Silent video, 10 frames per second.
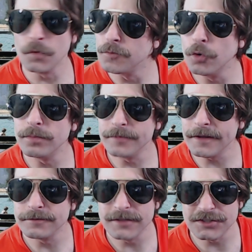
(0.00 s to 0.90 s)
Ooh,
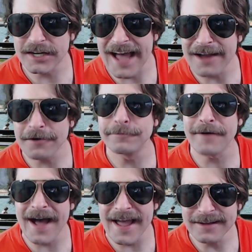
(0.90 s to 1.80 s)
the Chicago
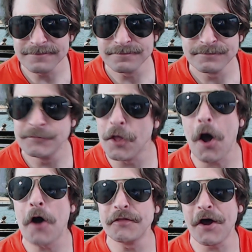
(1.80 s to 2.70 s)
Fire?
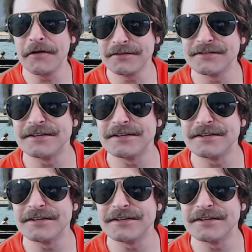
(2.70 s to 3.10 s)
No, this is a